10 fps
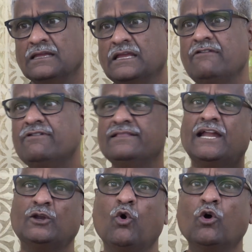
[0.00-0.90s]
Even
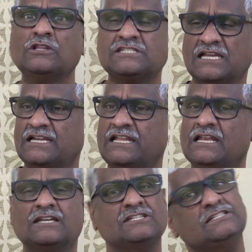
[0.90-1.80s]
that wholesale
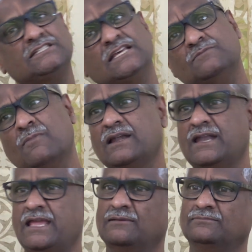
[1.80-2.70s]
dealer, she says
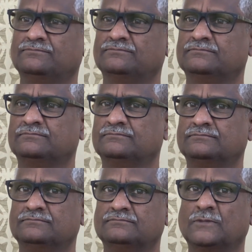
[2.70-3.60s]
Monday
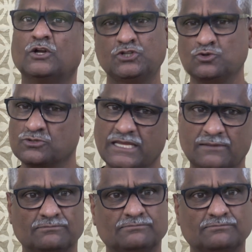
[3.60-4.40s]
or Tuesday.